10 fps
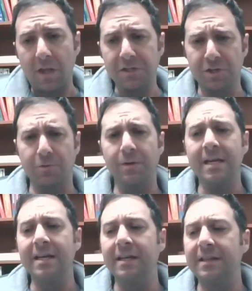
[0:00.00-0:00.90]
So
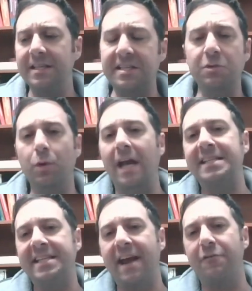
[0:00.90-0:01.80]
this is what I
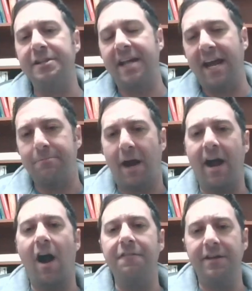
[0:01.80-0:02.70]
see every day in
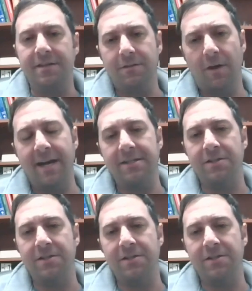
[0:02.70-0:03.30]
my office, right?